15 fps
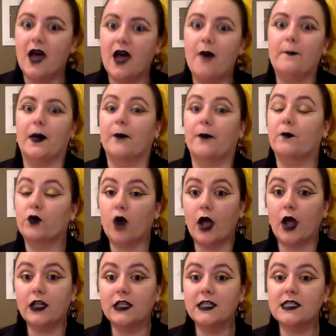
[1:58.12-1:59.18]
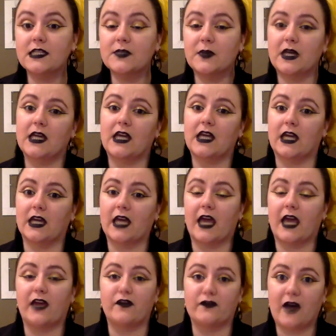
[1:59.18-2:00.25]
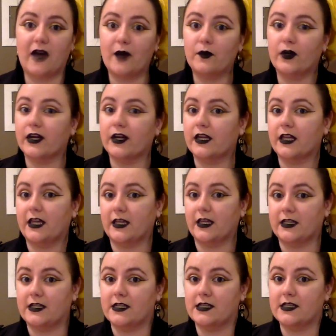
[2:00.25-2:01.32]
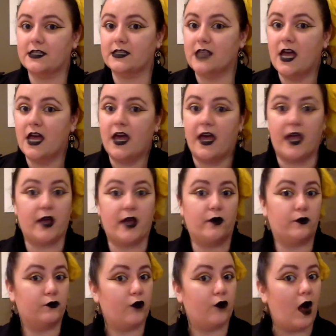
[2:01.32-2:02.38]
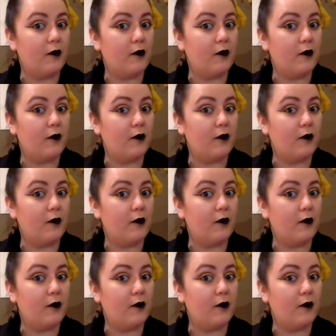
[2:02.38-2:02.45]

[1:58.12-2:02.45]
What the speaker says: But broadly speaking, a fabric is a raw